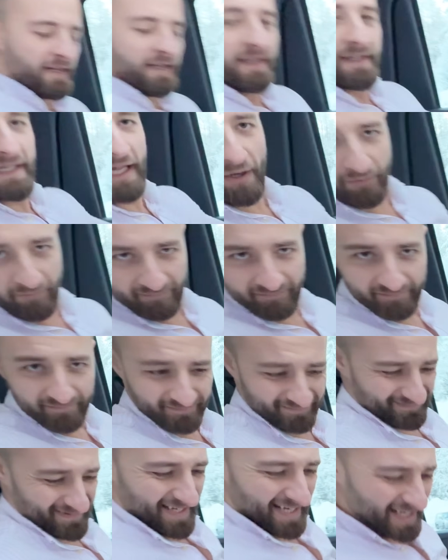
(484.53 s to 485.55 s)
Now,
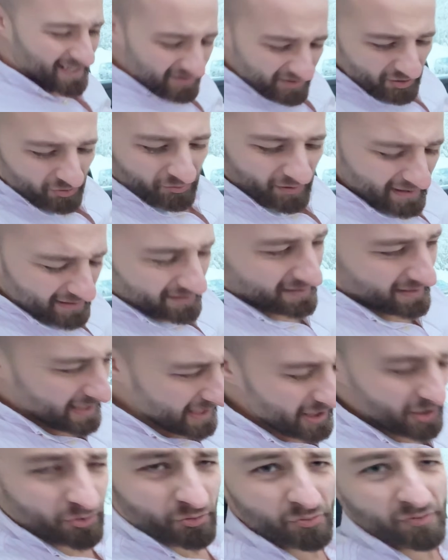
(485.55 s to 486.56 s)
integrated
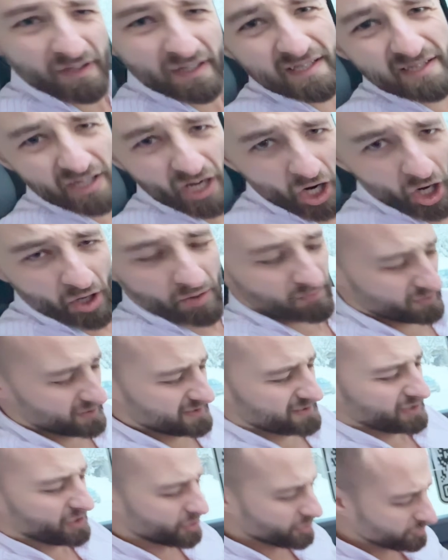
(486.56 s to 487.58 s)
into this
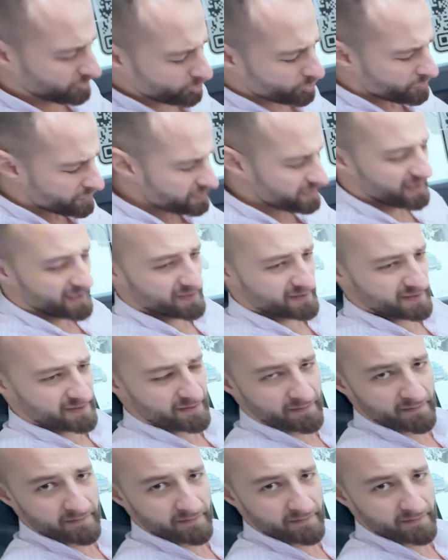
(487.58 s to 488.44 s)
armrest are two things.